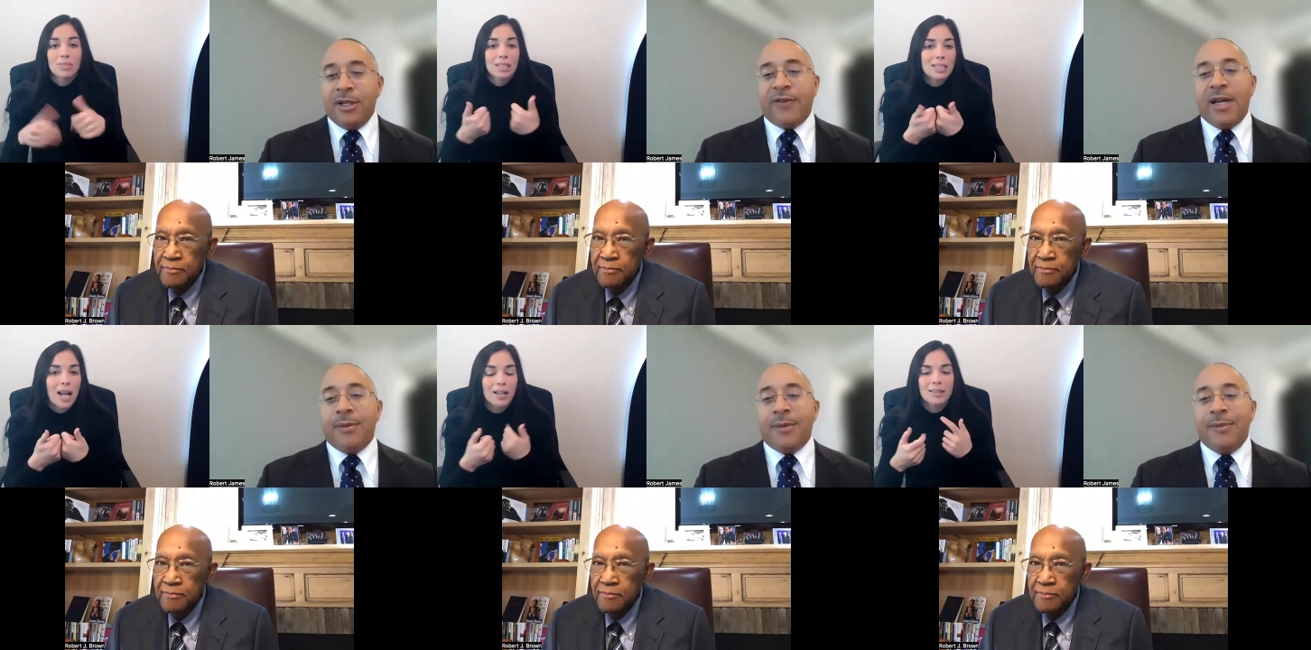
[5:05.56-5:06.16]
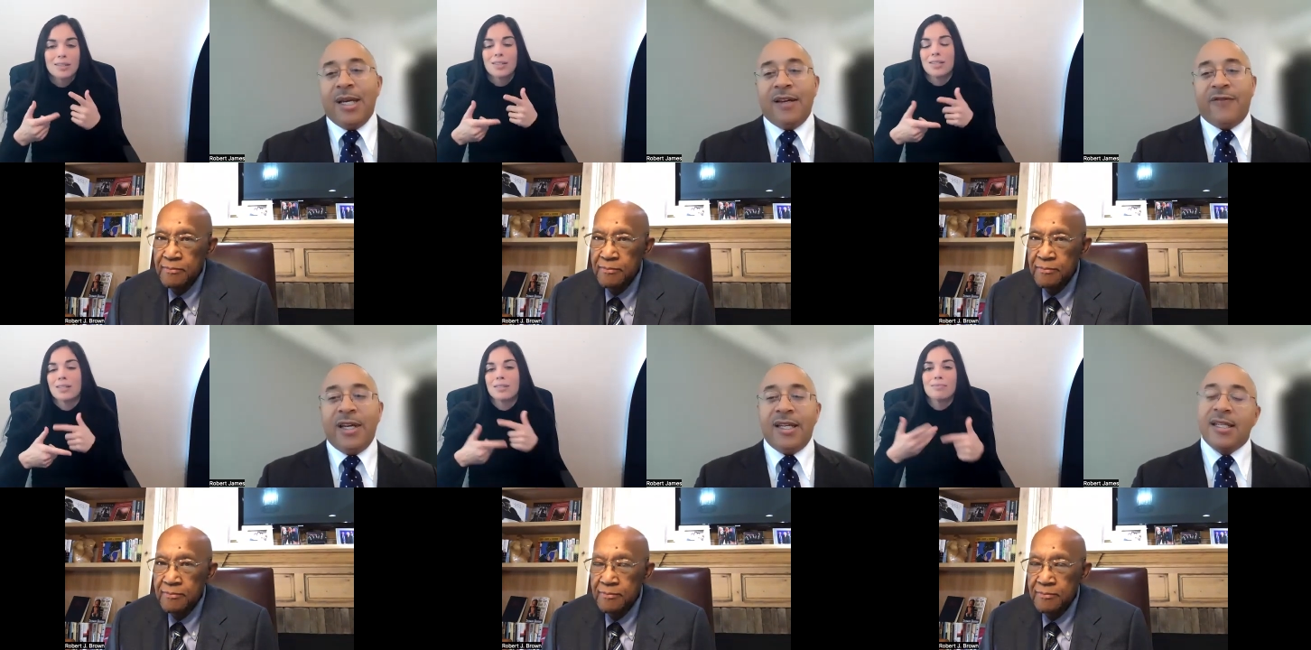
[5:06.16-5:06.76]
Speaker 1: your family may
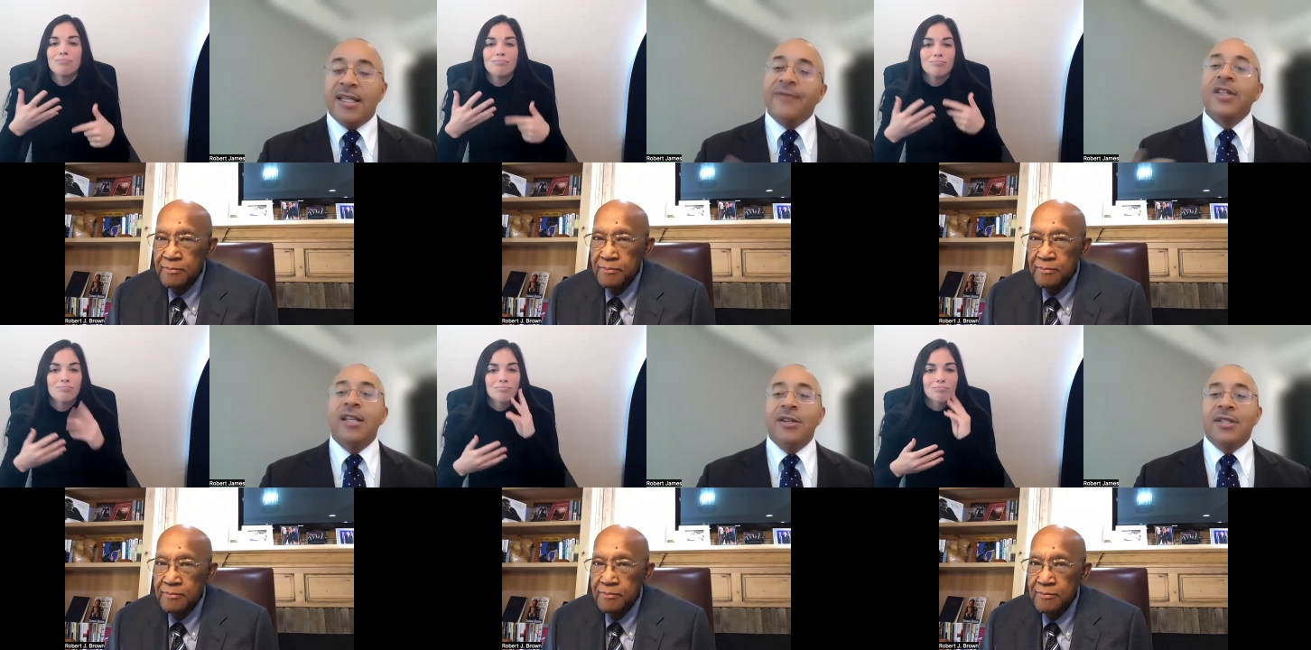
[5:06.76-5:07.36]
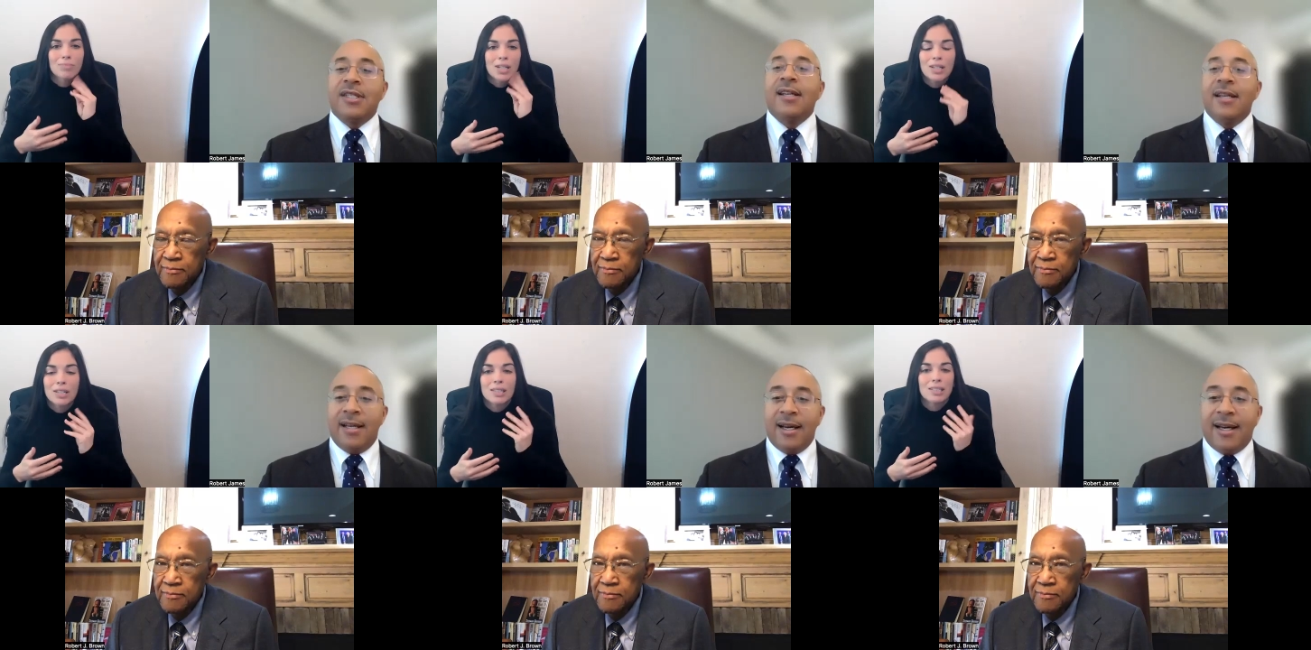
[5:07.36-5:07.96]
have faced given
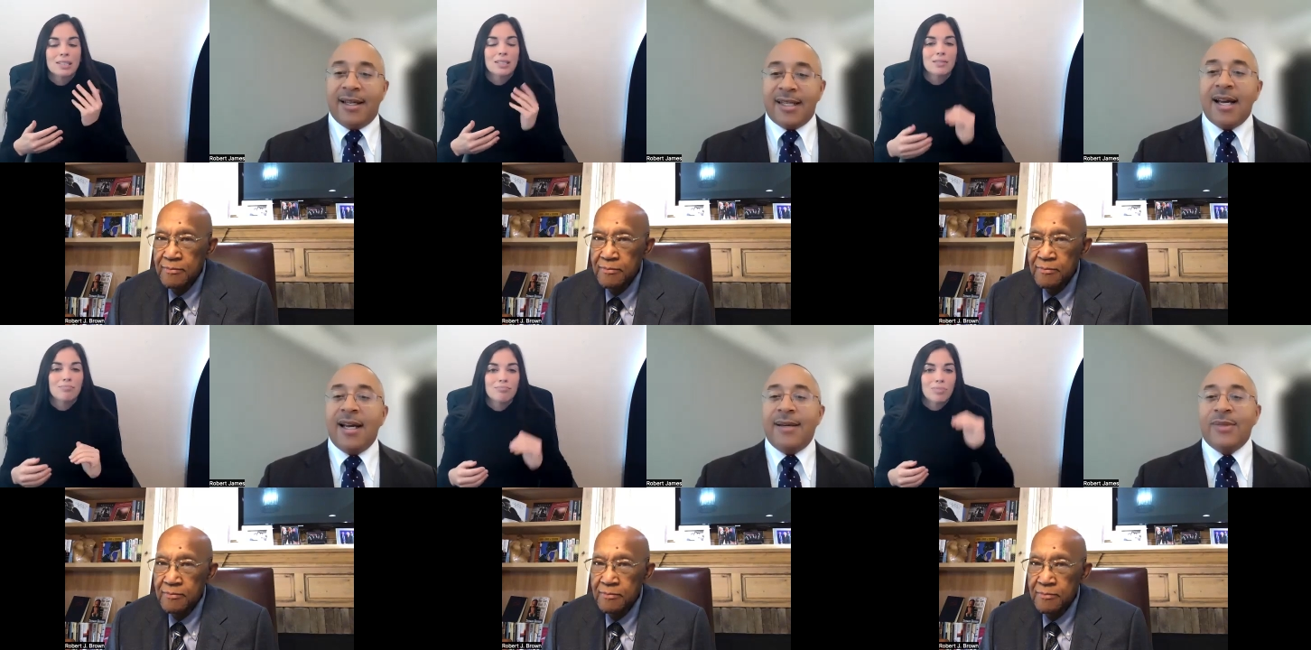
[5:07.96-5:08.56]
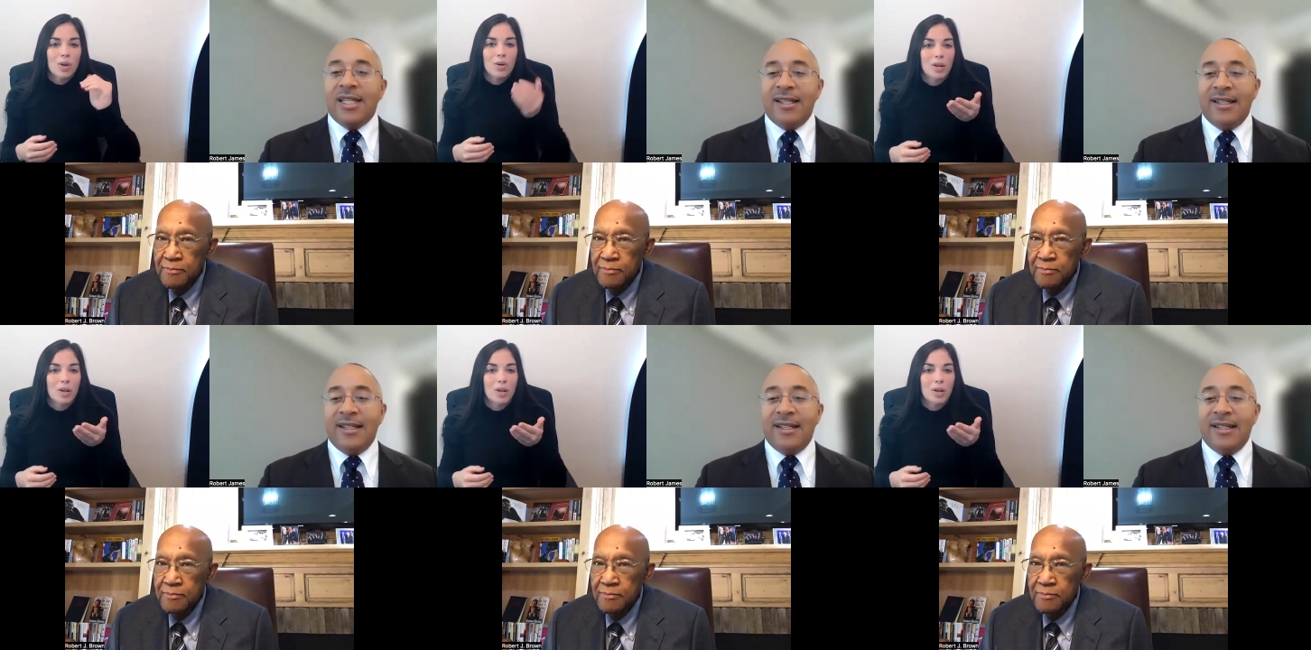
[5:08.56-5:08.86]
those uh, times